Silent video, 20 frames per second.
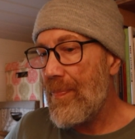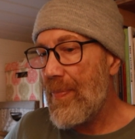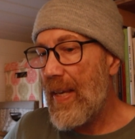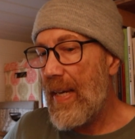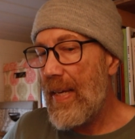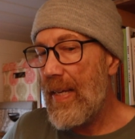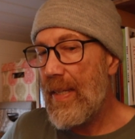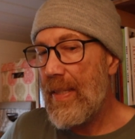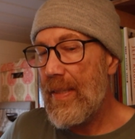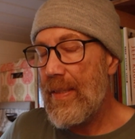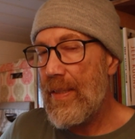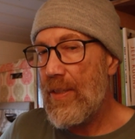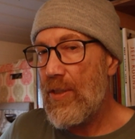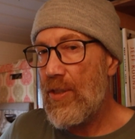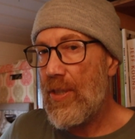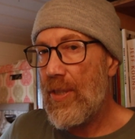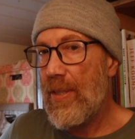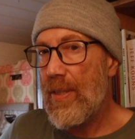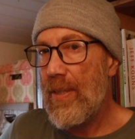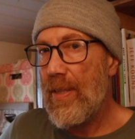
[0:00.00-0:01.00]

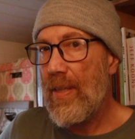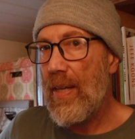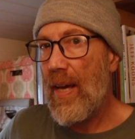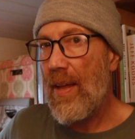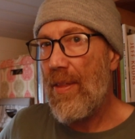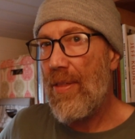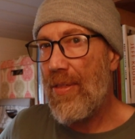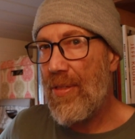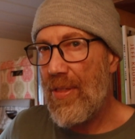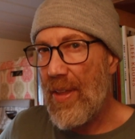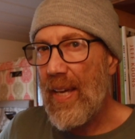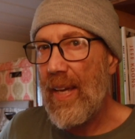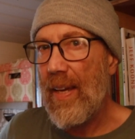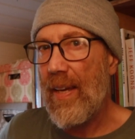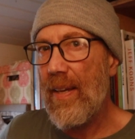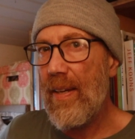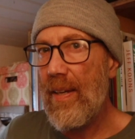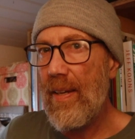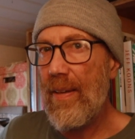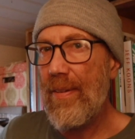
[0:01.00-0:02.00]
And I
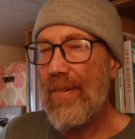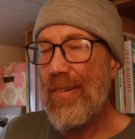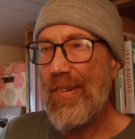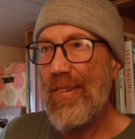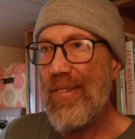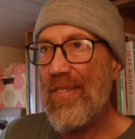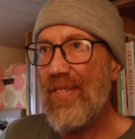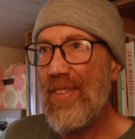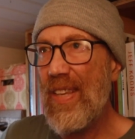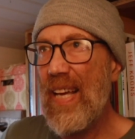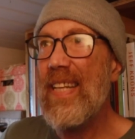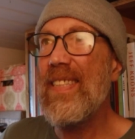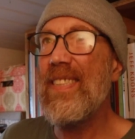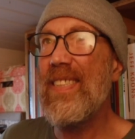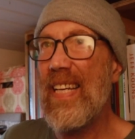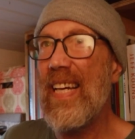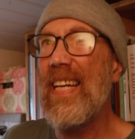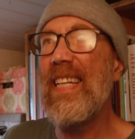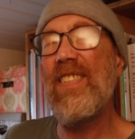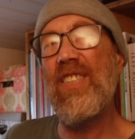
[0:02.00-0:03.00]
think
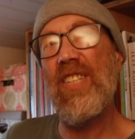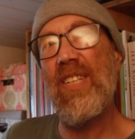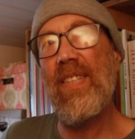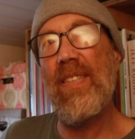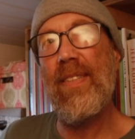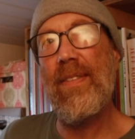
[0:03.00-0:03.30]
that's it.